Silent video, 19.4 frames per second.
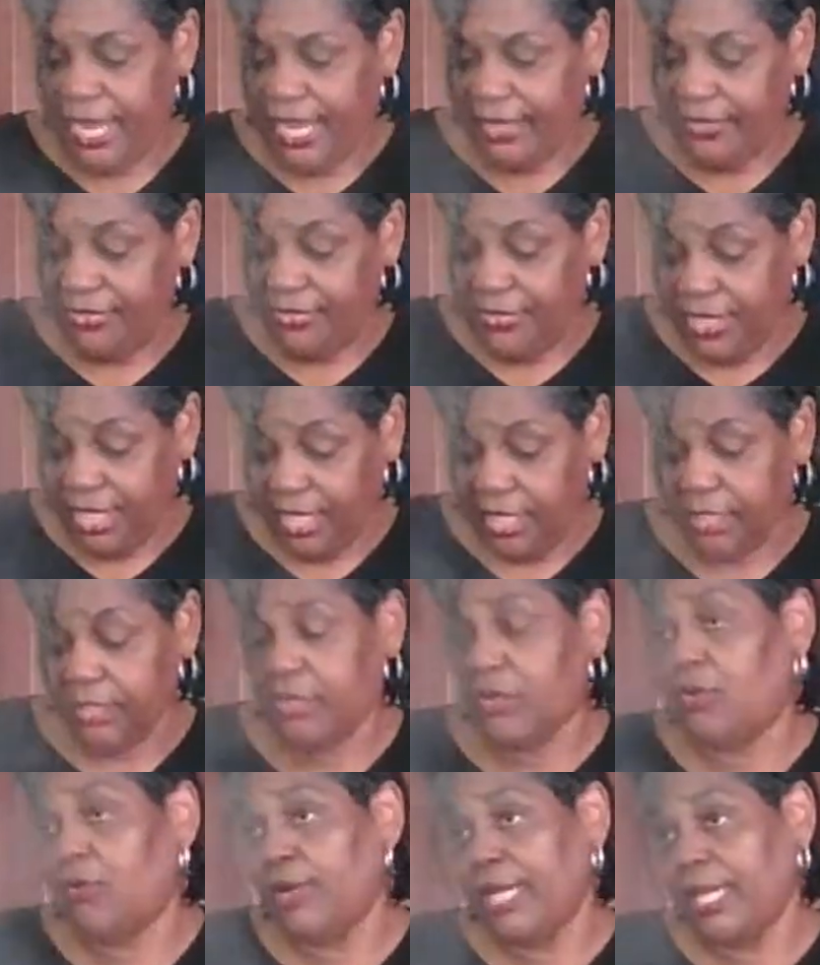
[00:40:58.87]
And then
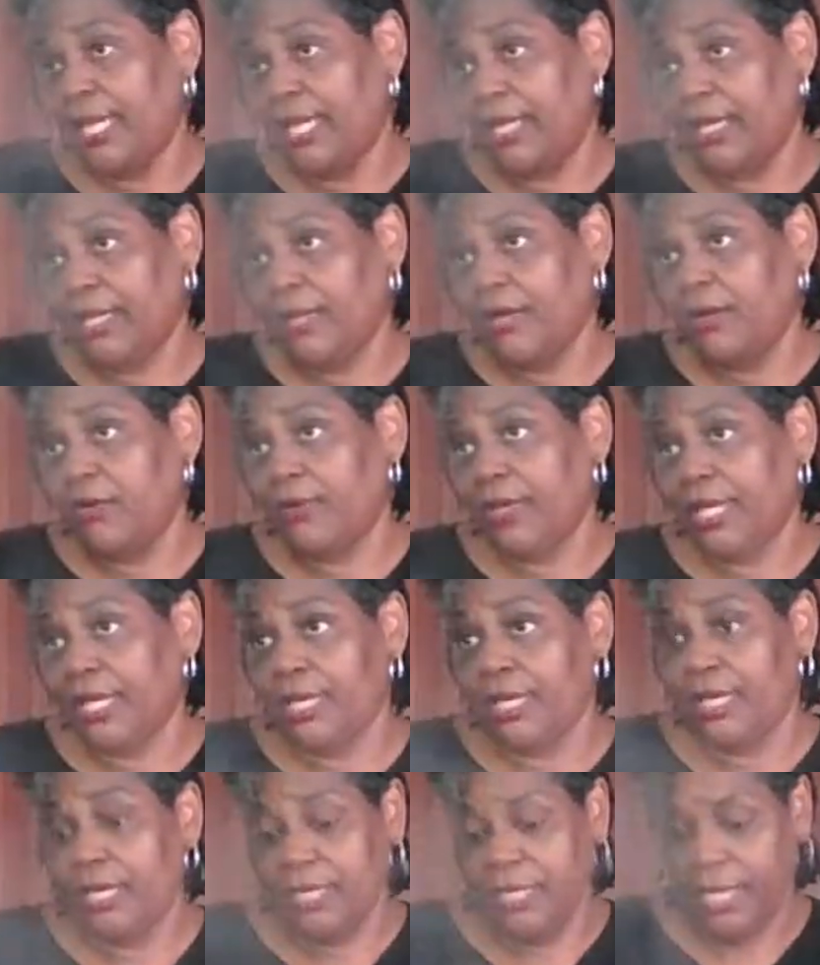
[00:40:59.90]
go ahead and go
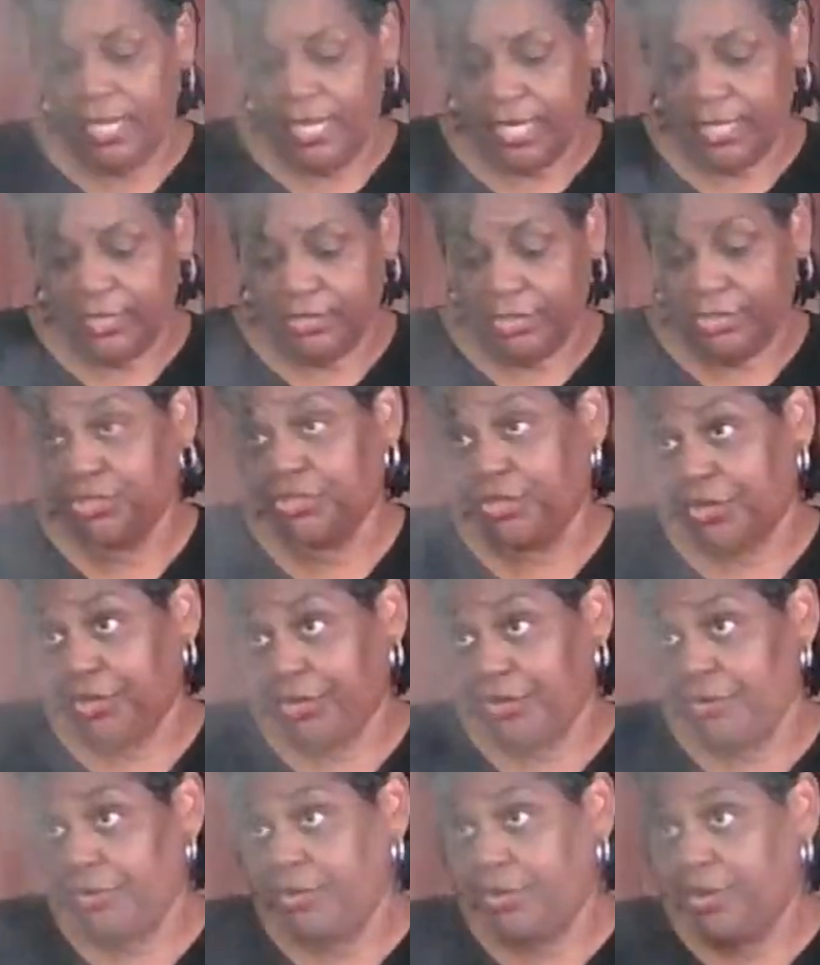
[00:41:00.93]
in and stir.